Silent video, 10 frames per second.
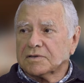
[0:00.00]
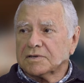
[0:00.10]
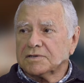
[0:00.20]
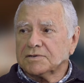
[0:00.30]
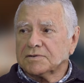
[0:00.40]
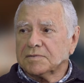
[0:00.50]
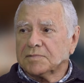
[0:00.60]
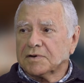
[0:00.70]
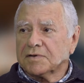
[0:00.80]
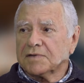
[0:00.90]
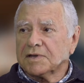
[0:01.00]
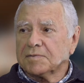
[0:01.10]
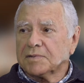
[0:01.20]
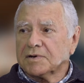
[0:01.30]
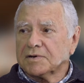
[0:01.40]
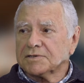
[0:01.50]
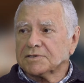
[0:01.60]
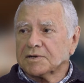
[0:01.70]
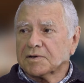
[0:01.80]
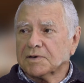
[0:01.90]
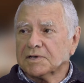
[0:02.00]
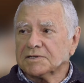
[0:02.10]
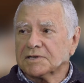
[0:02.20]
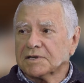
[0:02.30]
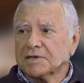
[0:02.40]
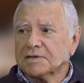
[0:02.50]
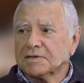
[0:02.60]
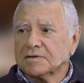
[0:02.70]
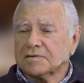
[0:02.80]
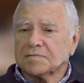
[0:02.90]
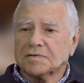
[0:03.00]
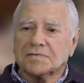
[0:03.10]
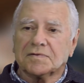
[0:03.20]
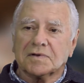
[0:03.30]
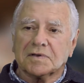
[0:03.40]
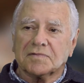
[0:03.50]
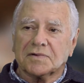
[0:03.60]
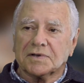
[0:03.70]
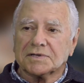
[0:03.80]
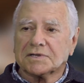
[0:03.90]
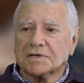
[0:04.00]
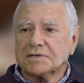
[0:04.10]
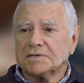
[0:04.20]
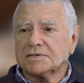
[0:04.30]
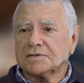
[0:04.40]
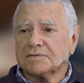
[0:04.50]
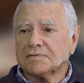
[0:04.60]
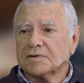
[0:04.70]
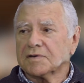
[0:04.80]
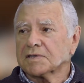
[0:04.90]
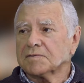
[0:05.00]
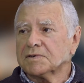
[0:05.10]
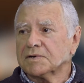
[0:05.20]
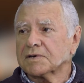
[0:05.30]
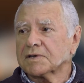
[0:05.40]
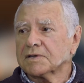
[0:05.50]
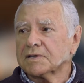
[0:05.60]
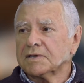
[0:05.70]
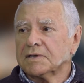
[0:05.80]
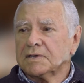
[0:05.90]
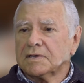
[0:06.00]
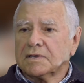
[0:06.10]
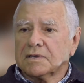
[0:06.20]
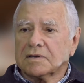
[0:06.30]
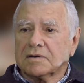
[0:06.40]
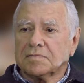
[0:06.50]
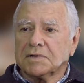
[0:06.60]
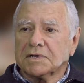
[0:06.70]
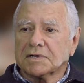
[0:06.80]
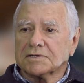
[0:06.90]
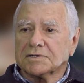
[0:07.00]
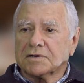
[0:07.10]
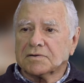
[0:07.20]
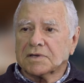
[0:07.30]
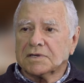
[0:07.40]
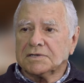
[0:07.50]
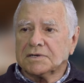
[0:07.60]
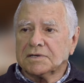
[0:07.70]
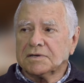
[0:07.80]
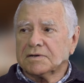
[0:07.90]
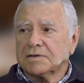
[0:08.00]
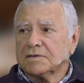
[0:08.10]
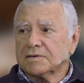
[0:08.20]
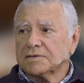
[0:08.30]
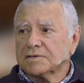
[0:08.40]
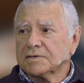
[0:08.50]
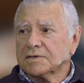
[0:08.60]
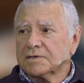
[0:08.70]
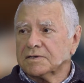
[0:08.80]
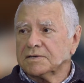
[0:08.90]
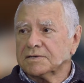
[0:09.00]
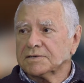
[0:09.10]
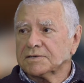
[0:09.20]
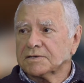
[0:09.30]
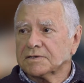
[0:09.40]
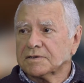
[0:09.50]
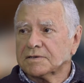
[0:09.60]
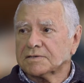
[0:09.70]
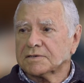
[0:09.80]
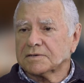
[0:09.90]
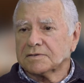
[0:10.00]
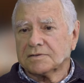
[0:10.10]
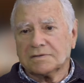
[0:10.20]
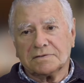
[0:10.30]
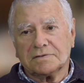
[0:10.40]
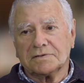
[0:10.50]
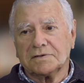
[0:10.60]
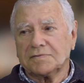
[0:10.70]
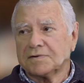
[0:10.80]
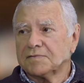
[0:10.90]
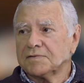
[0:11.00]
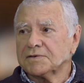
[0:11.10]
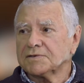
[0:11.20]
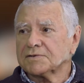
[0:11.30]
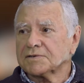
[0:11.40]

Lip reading: I then joined private enterprise in Queensland, and I've moved around various states following the work. And I've been a consulting engineer in those years, so 35 years or